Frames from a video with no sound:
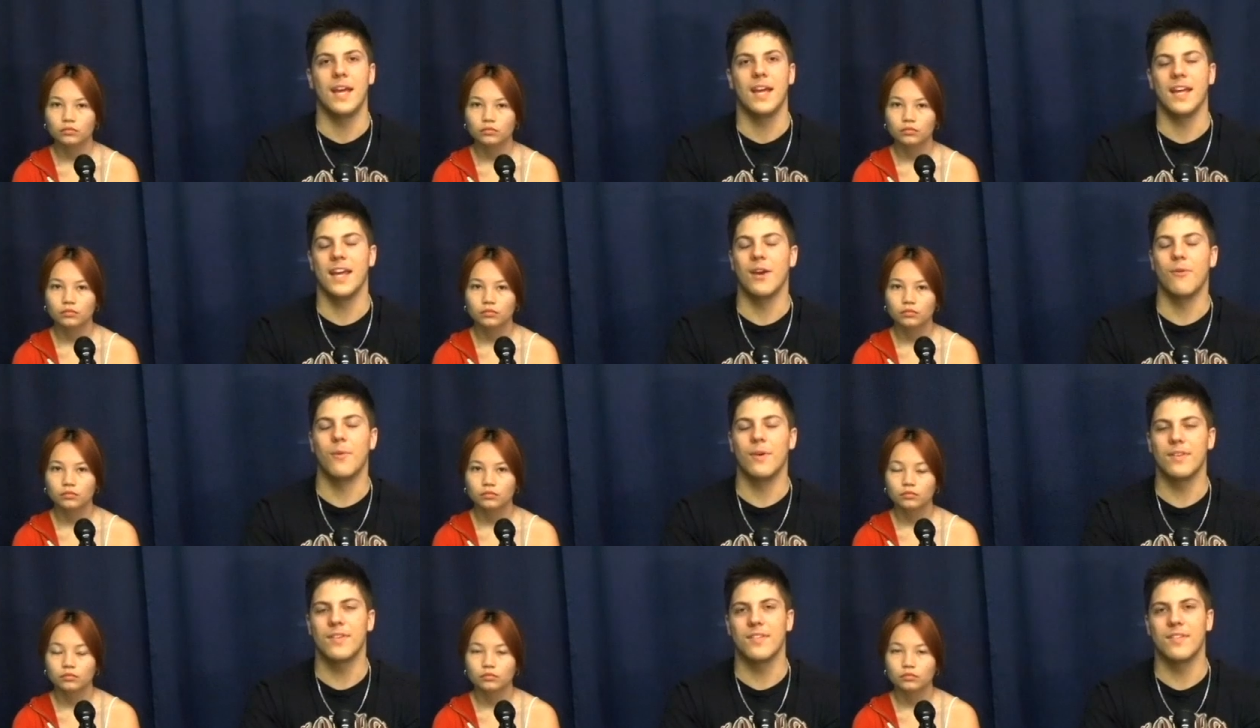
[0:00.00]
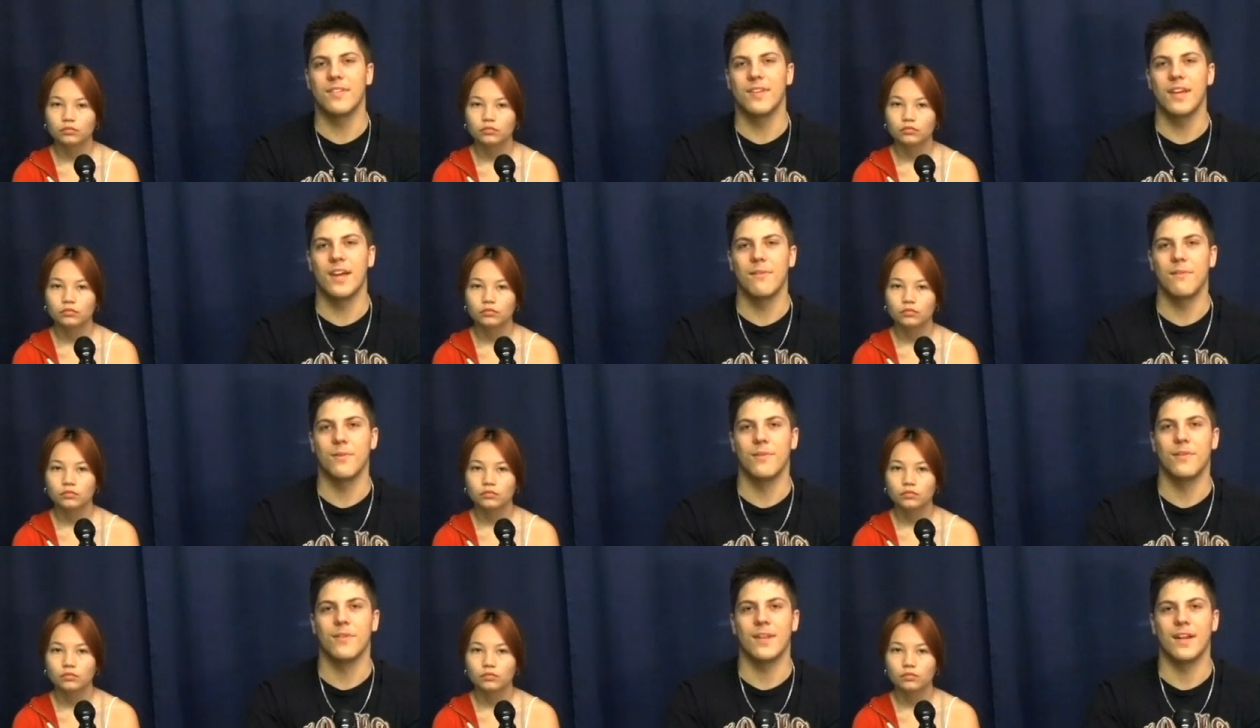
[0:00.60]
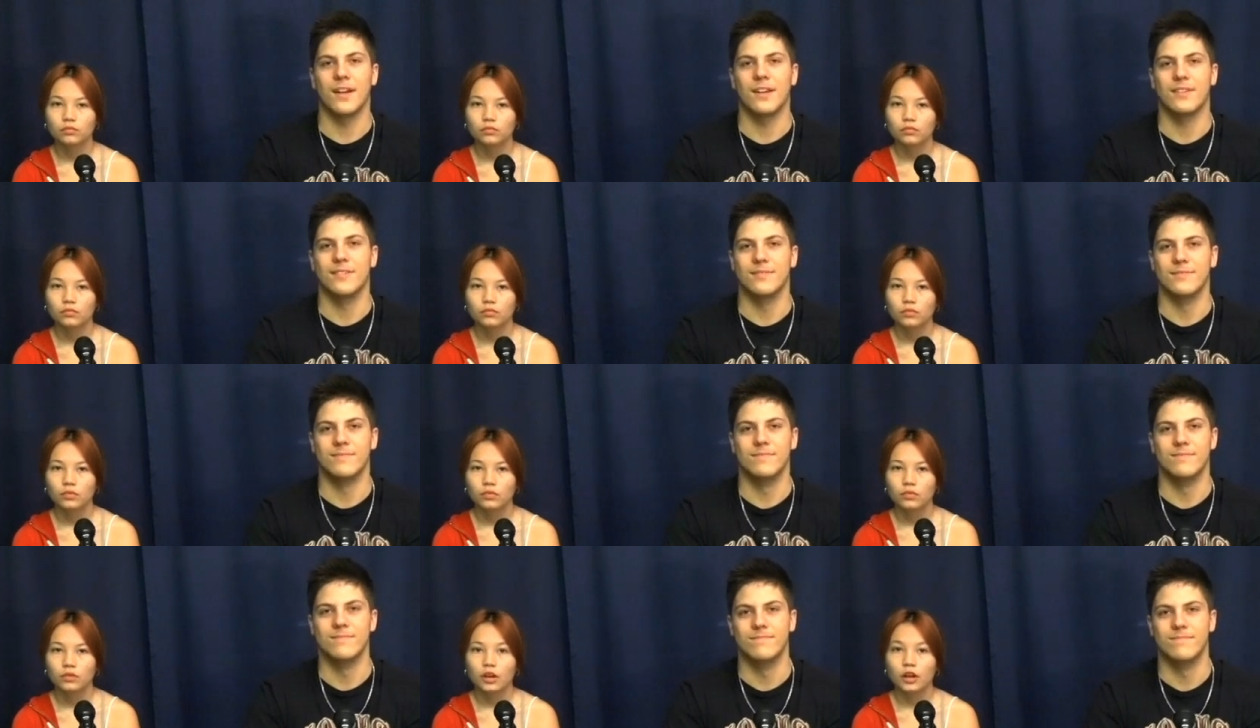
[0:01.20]
Speaker 1: Can't wait to see everyone there.
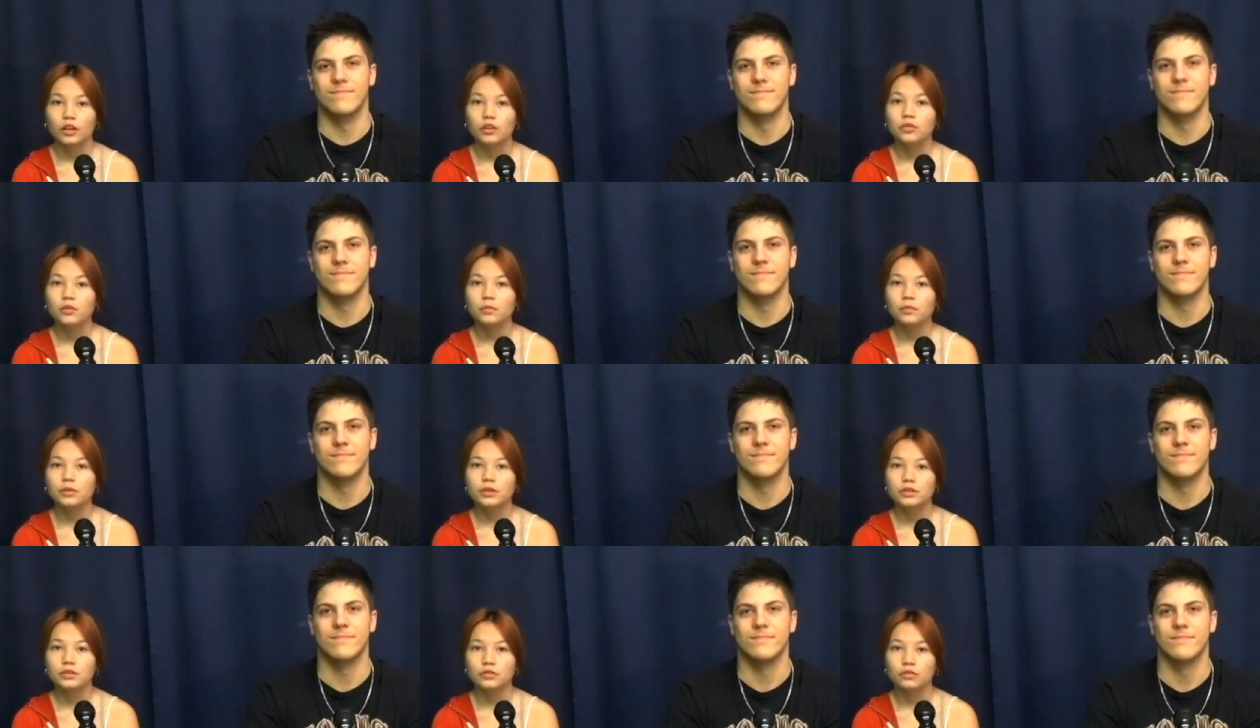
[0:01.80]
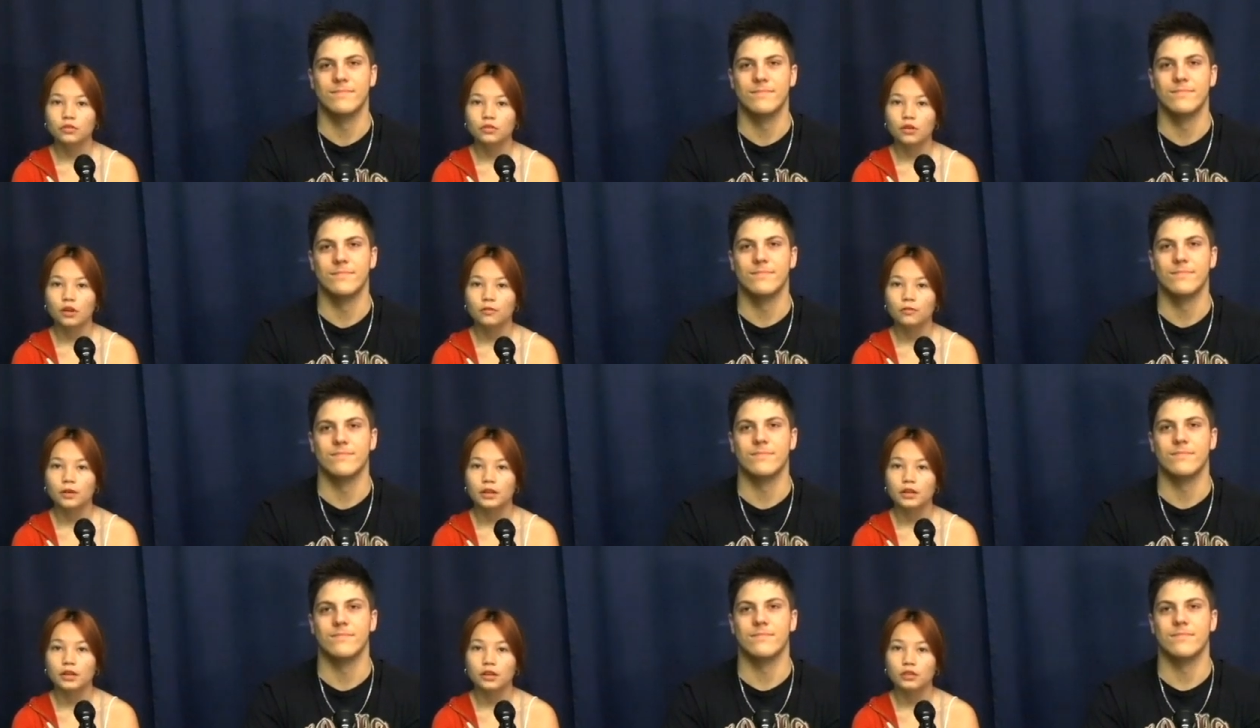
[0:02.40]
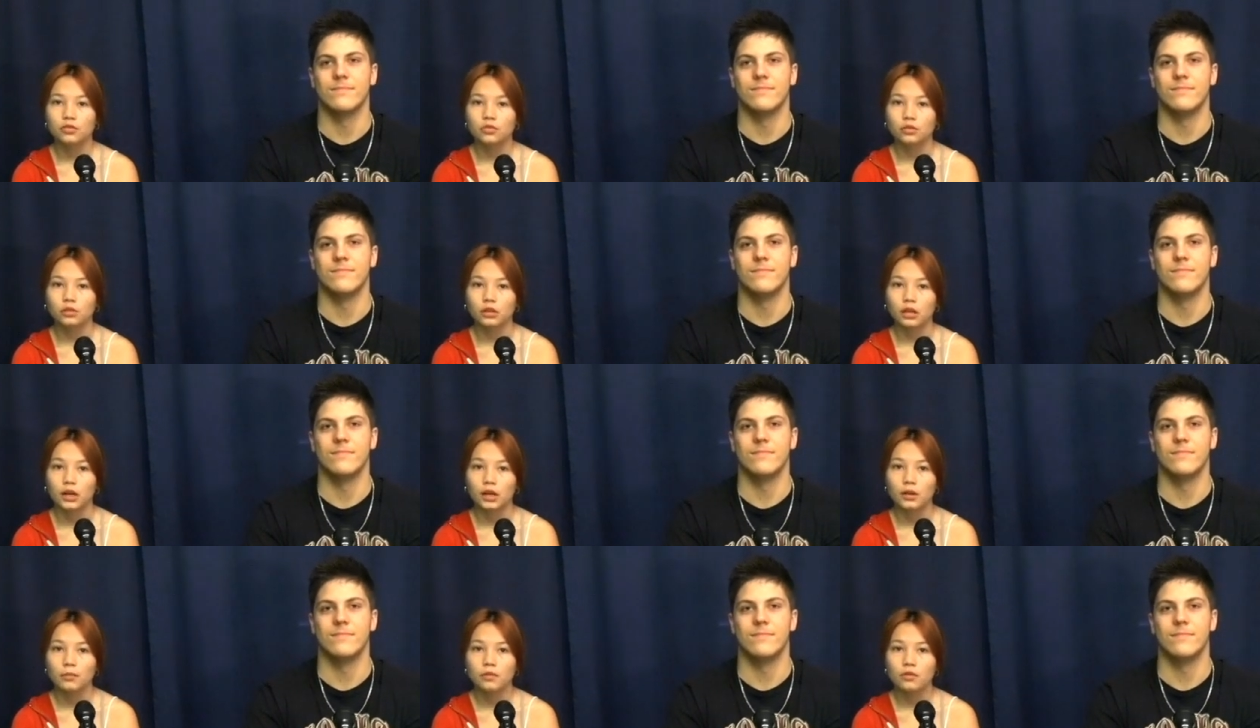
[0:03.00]
Speaker 2: Are you in pursuit of finding a new
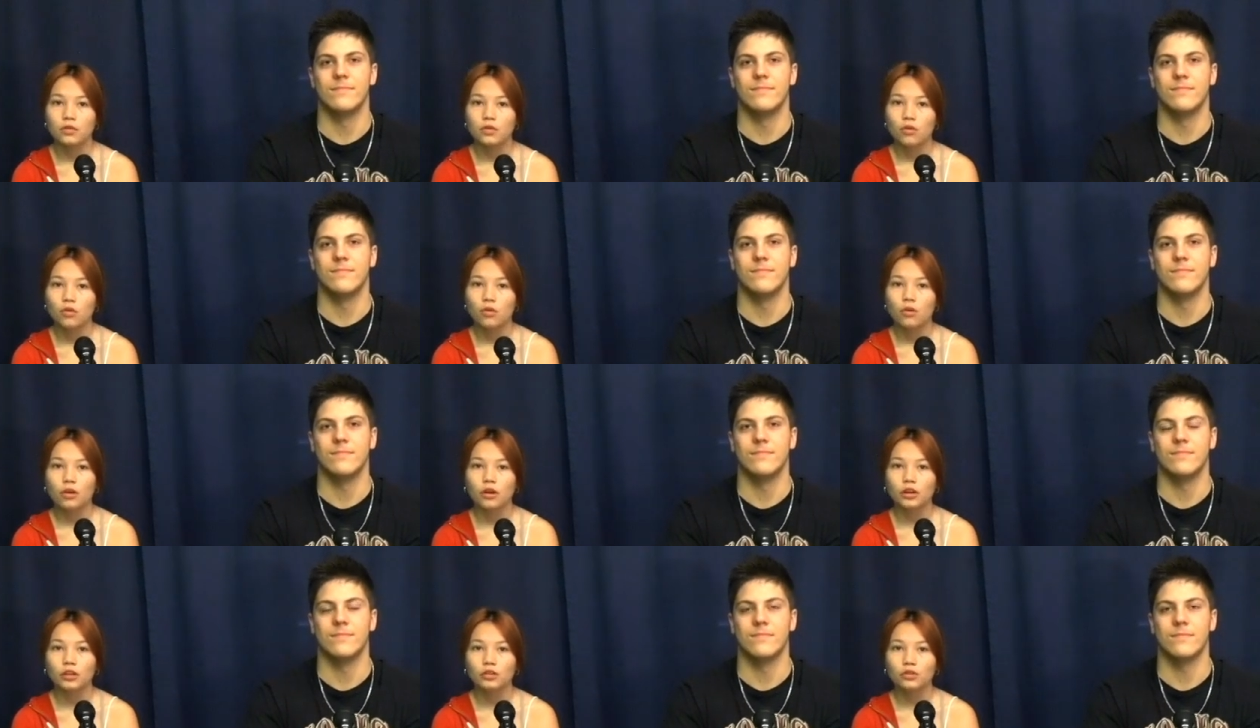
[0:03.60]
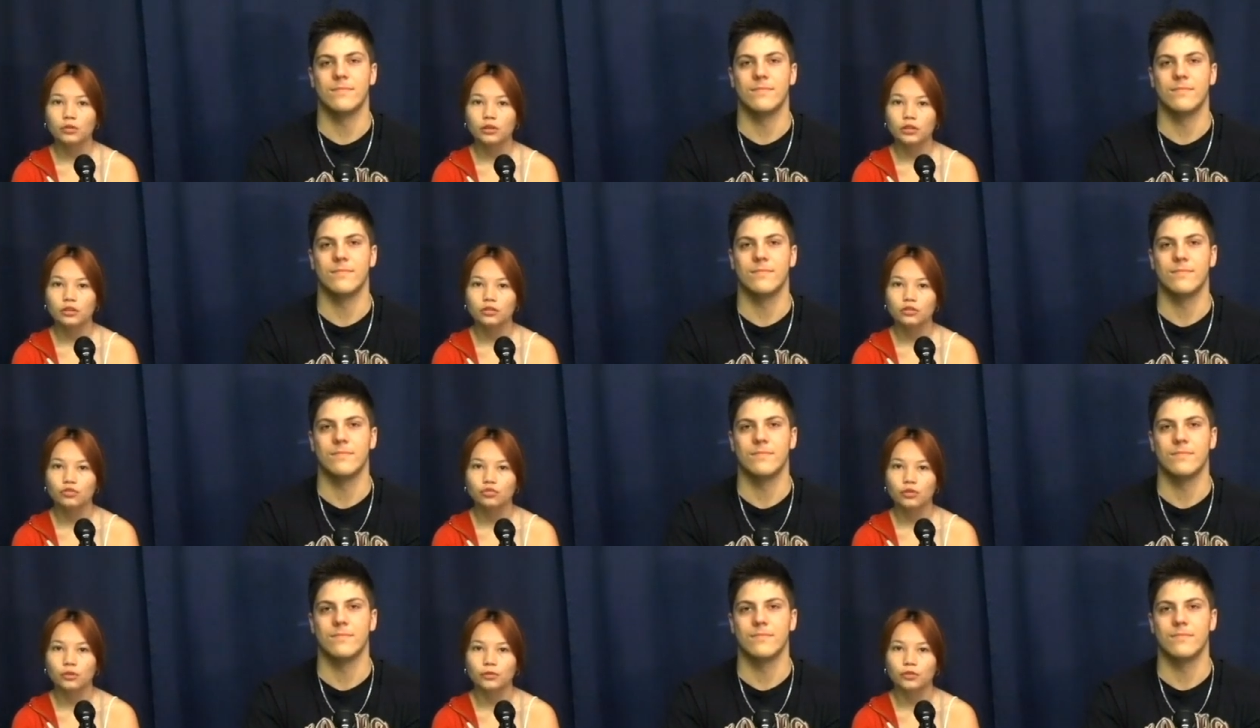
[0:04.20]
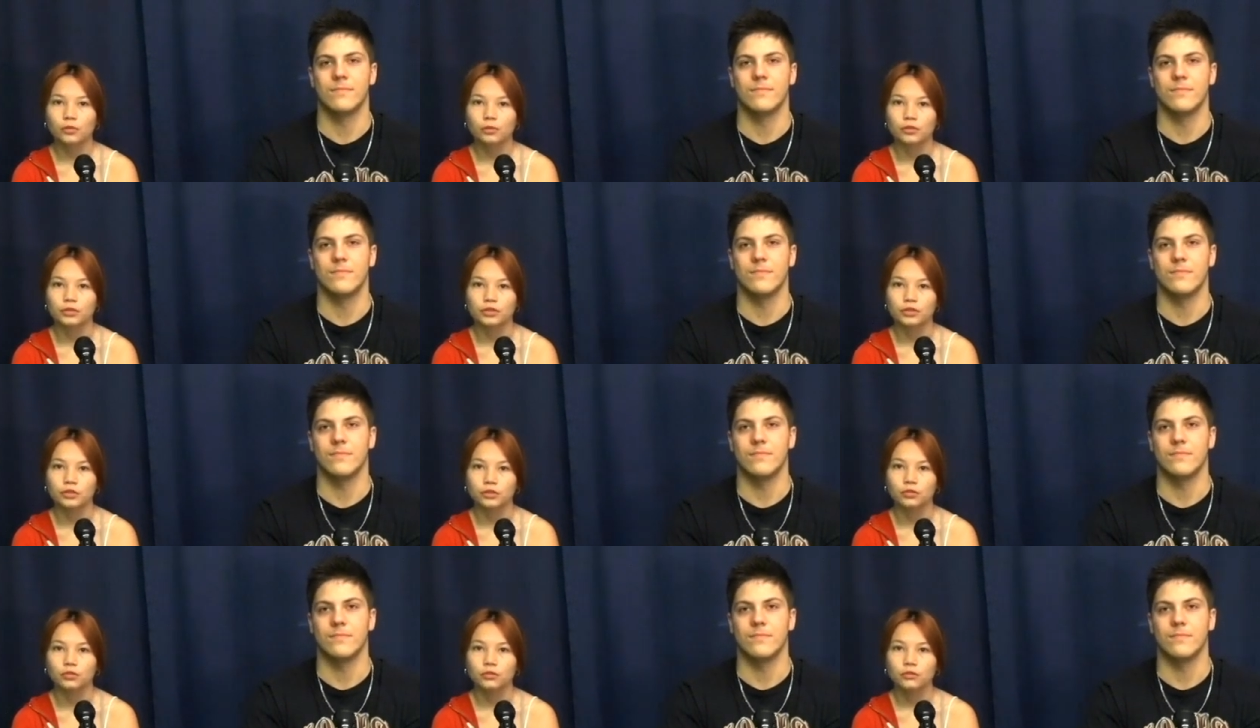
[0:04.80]
club? Or are you in your trivial
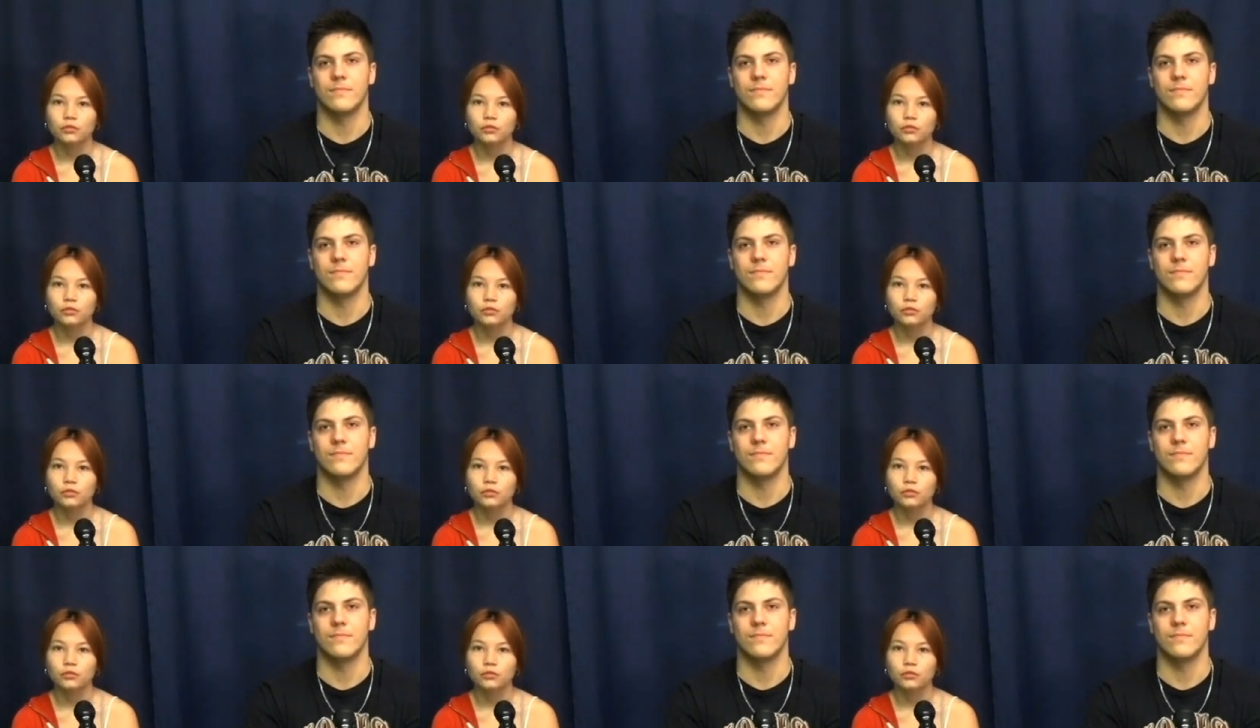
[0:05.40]
pursuit?